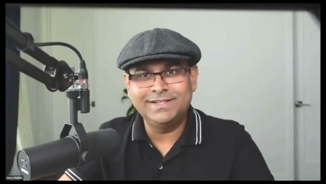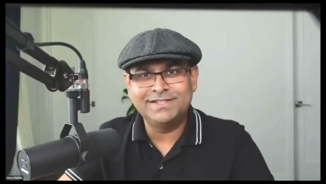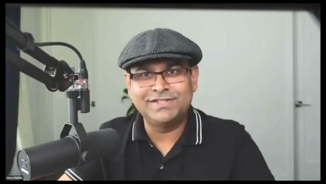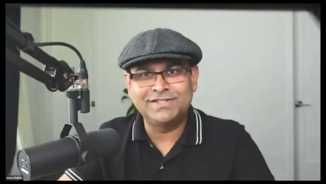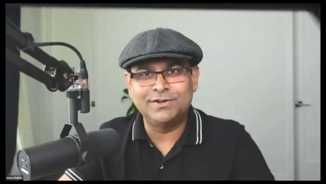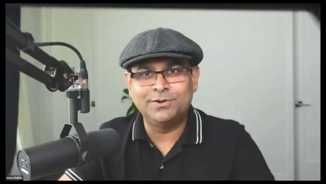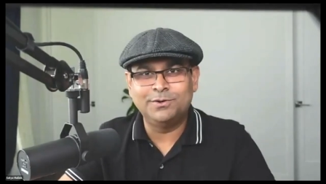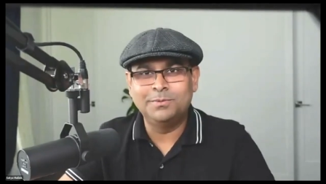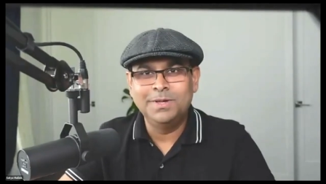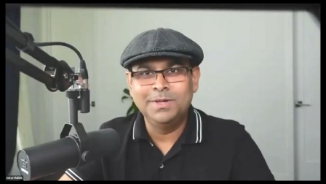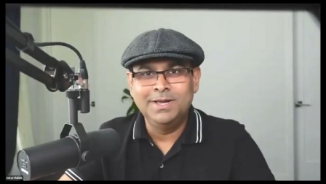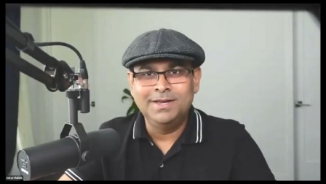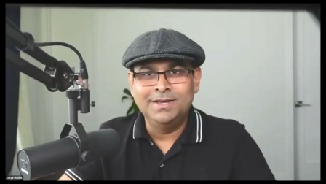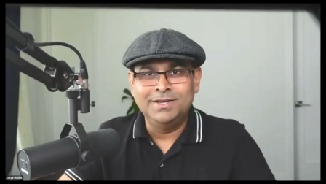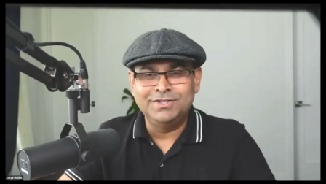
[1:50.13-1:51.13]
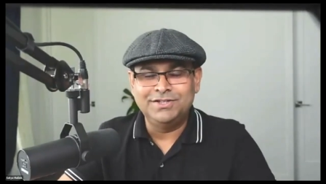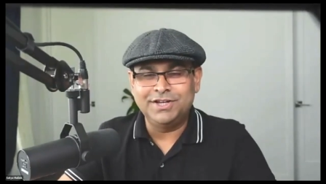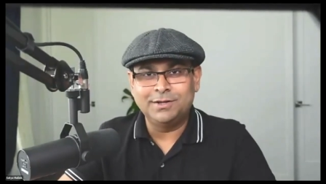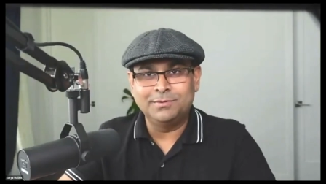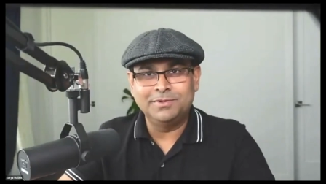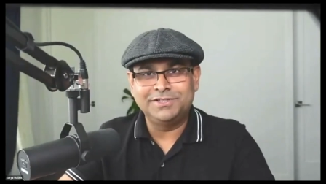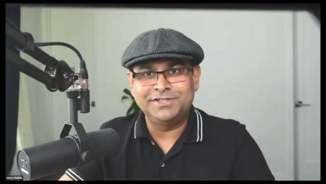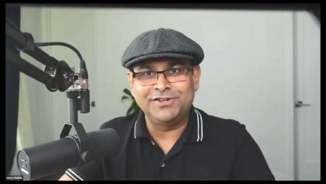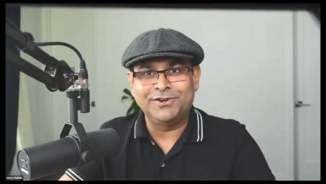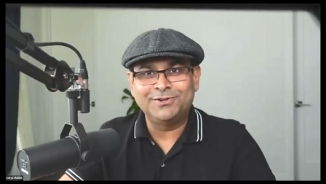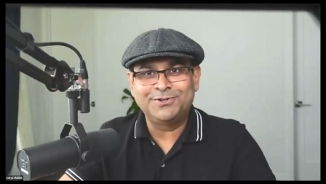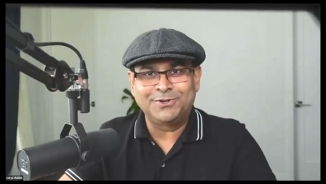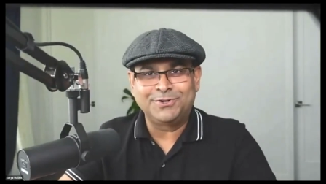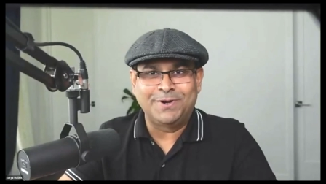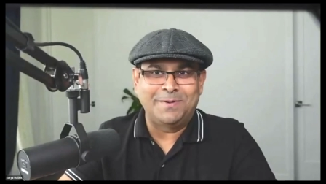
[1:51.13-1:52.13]
So Jacob, it's your
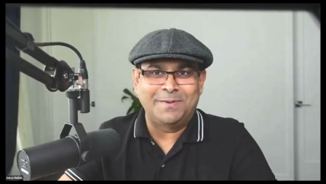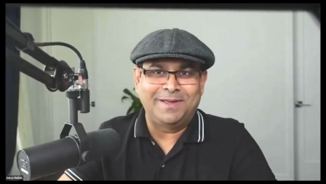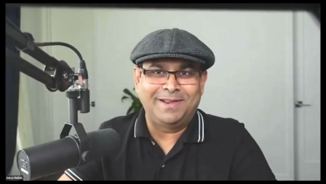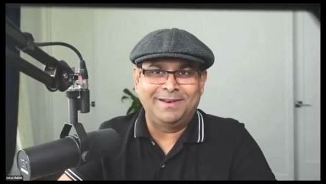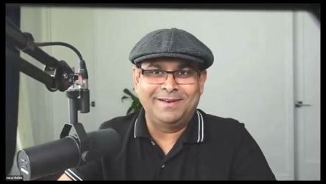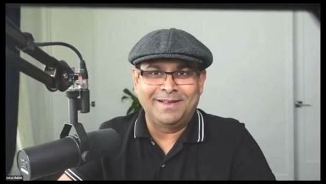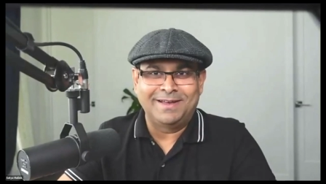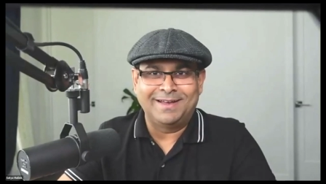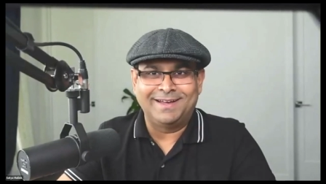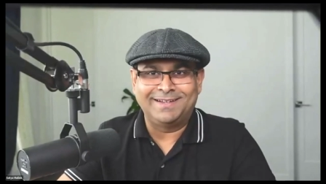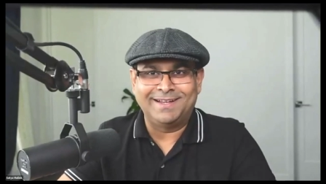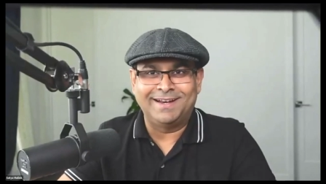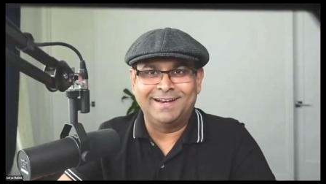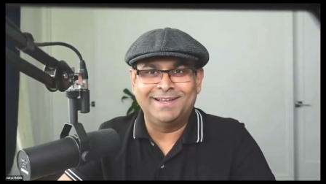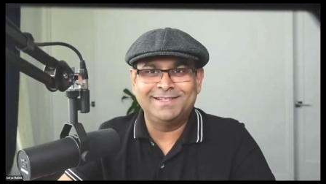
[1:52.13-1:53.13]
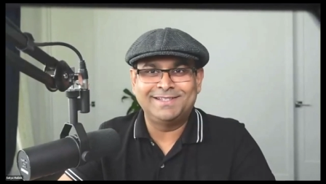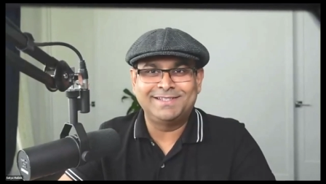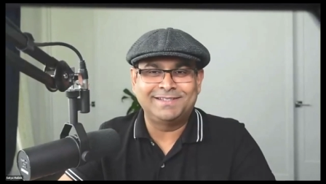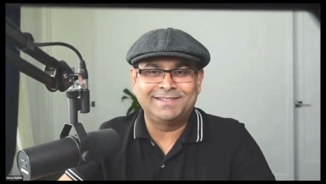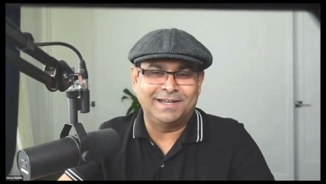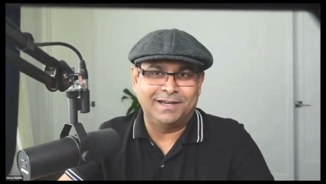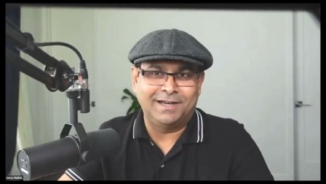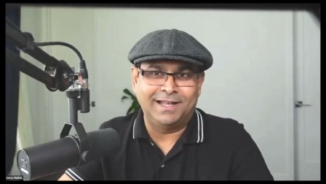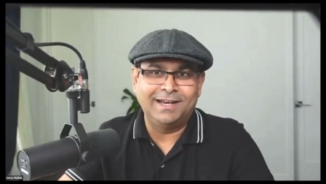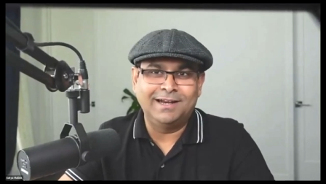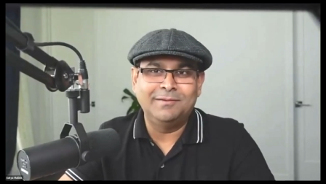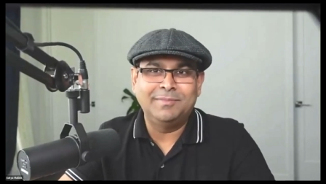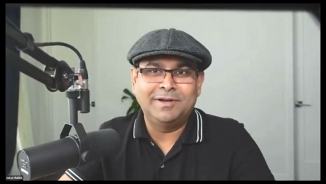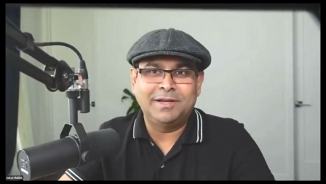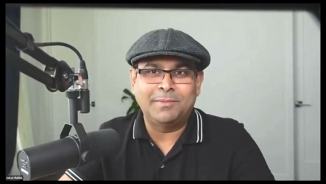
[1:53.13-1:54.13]
show. I mean, tell us a
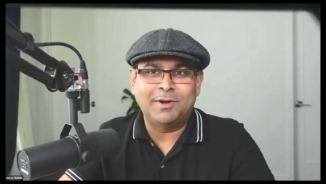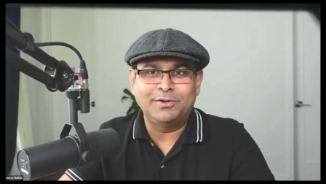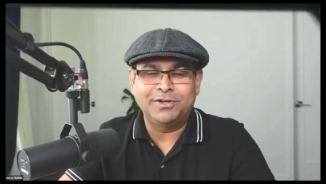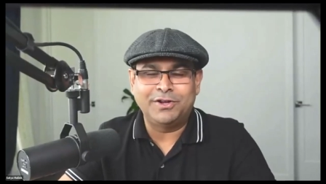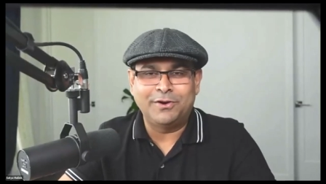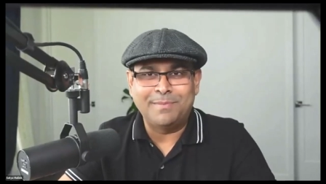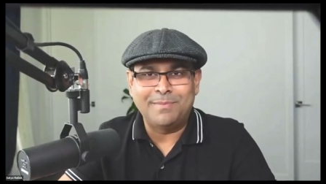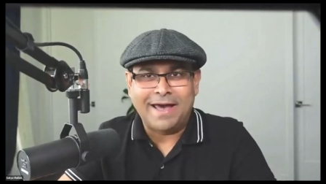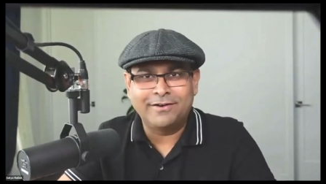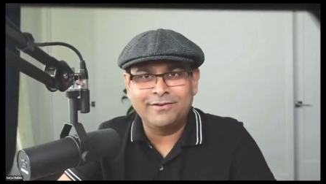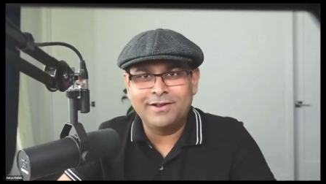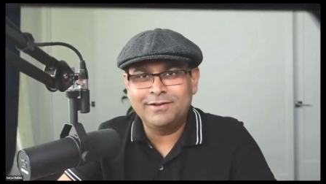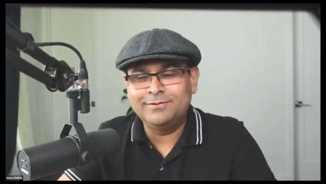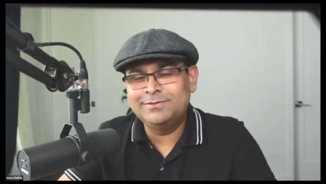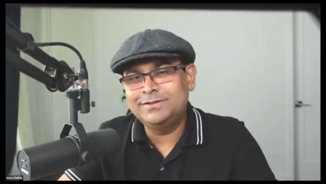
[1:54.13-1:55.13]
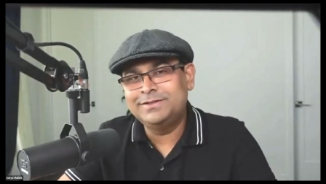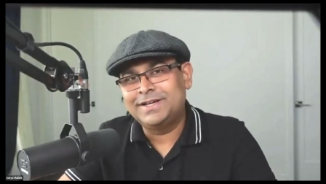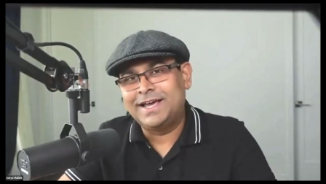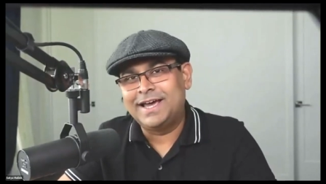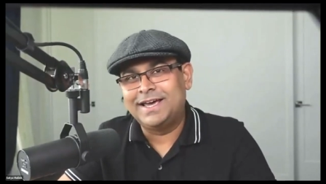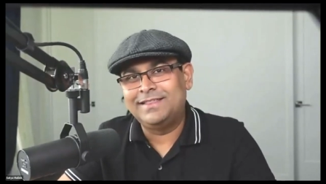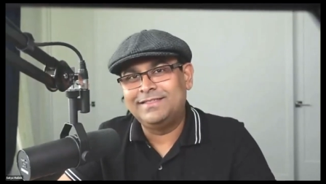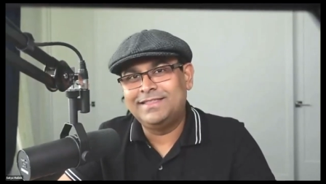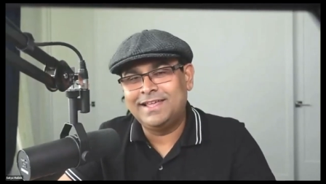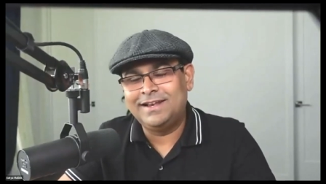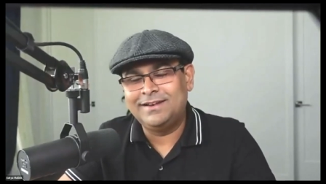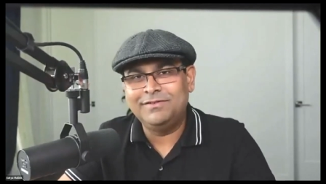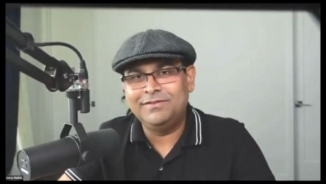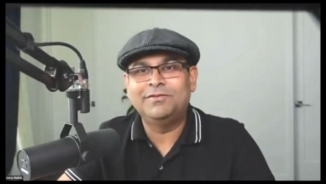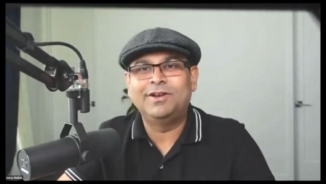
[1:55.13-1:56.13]
little bit about your background, and
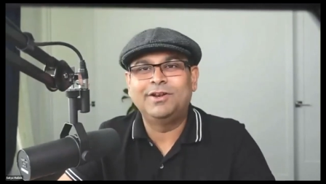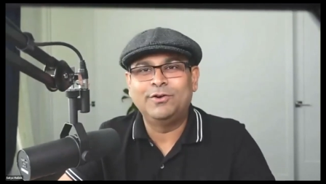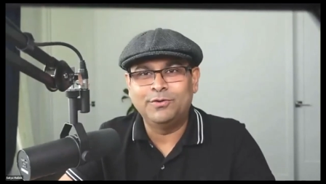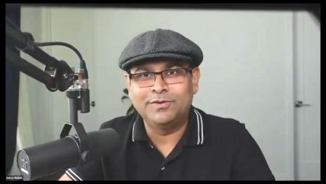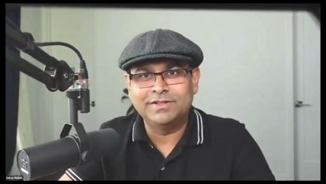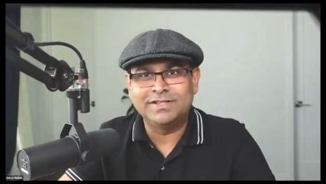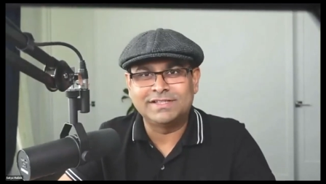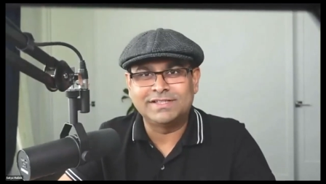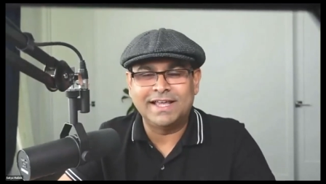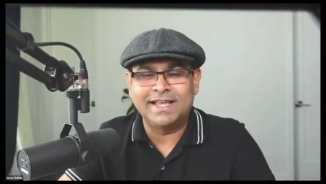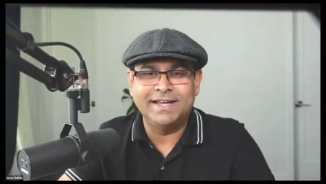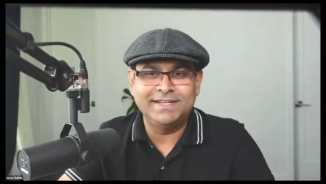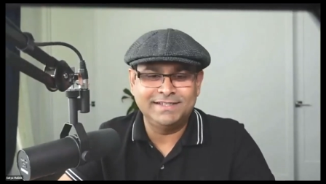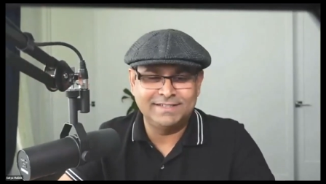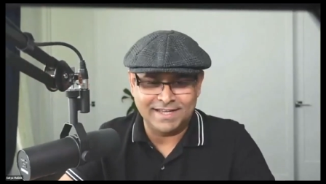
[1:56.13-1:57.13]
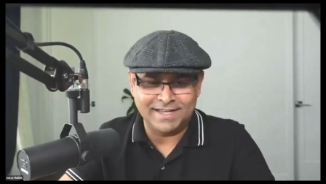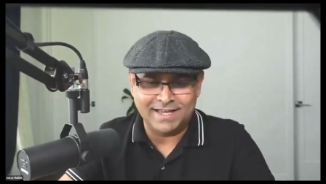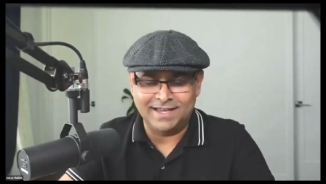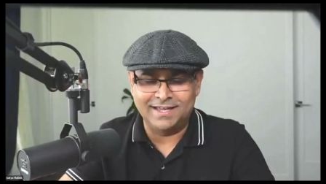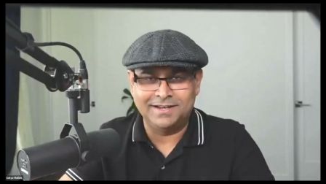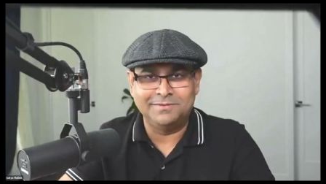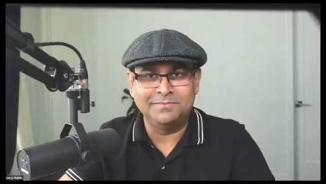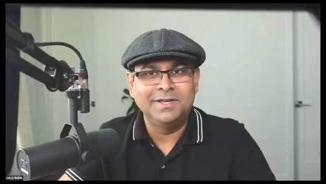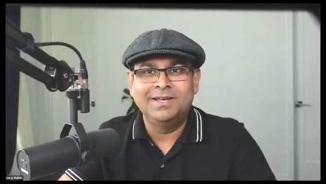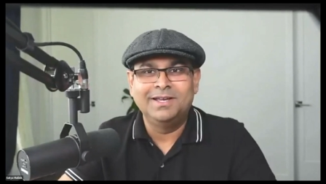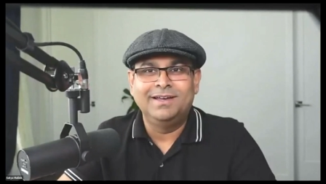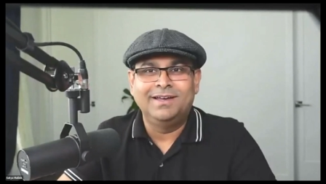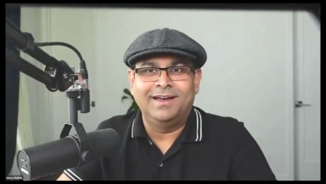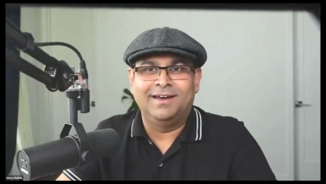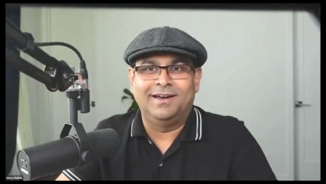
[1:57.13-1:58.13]
then we will go over the slides and
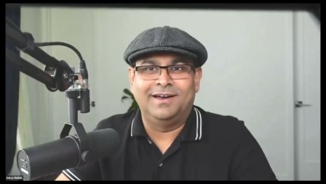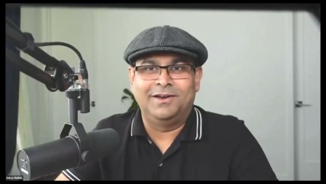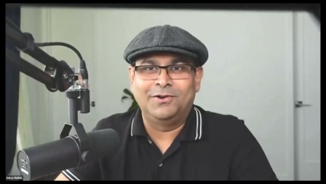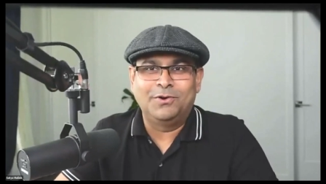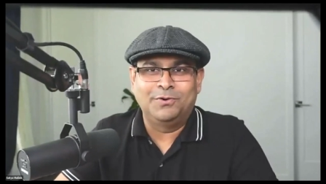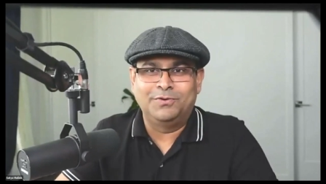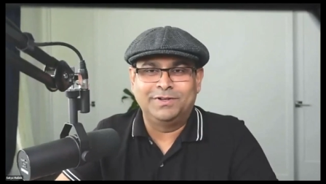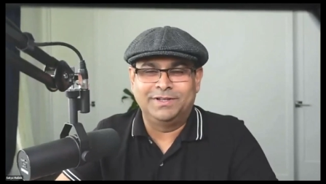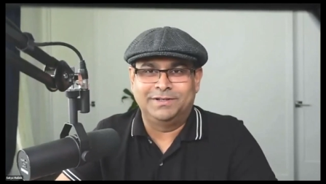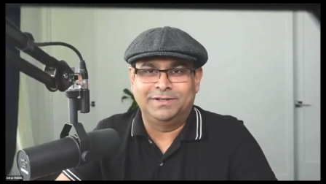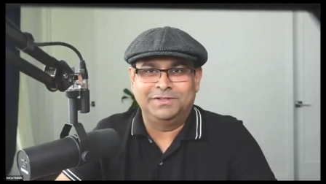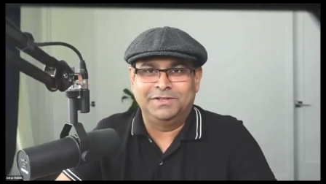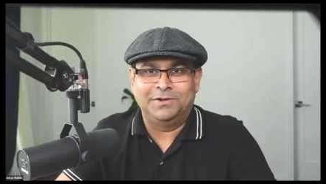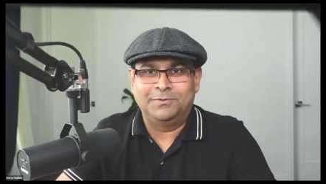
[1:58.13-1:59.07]
go over the,